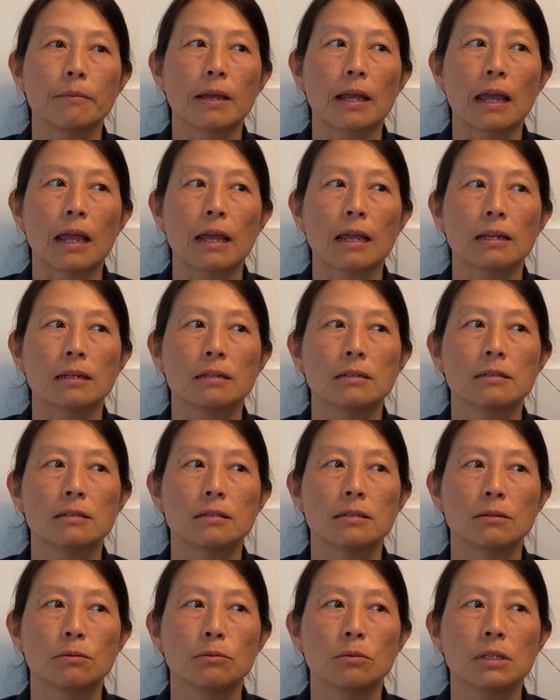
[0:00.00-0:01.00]
and
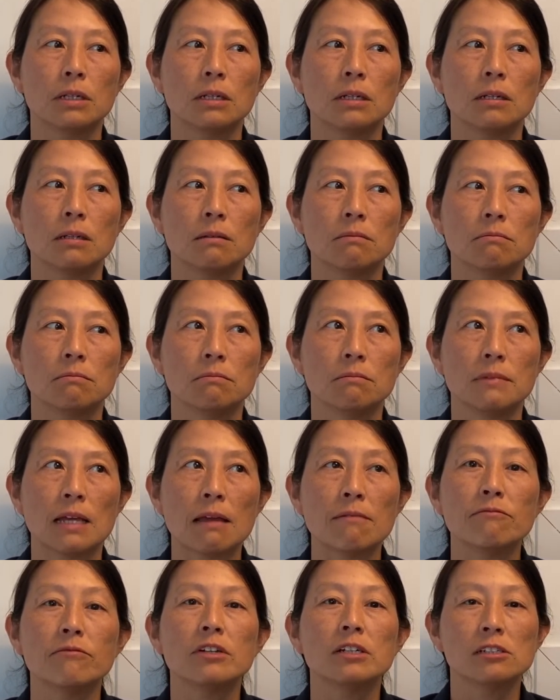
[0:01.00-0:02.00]
we
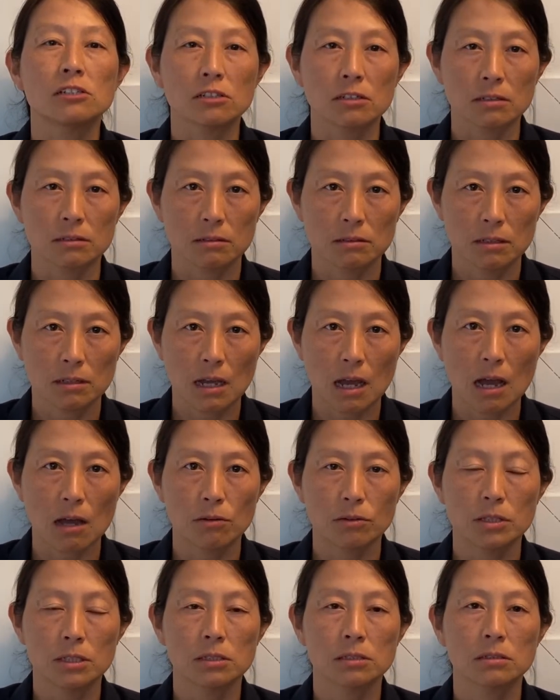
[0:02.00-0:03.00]
envision how
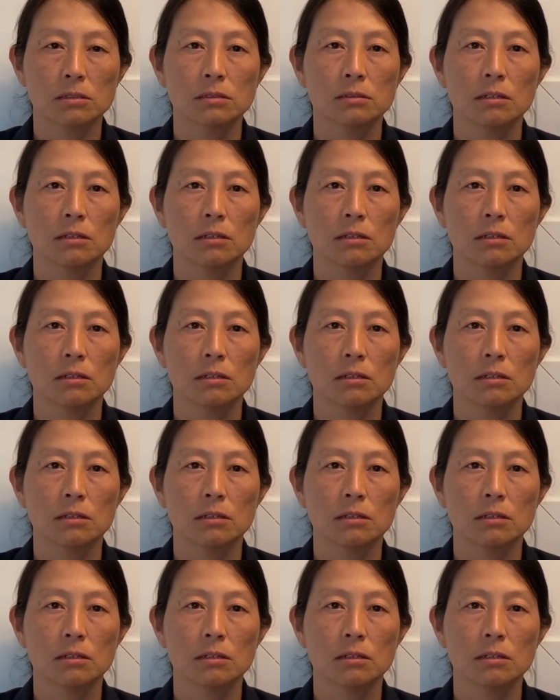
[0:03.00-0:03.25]
this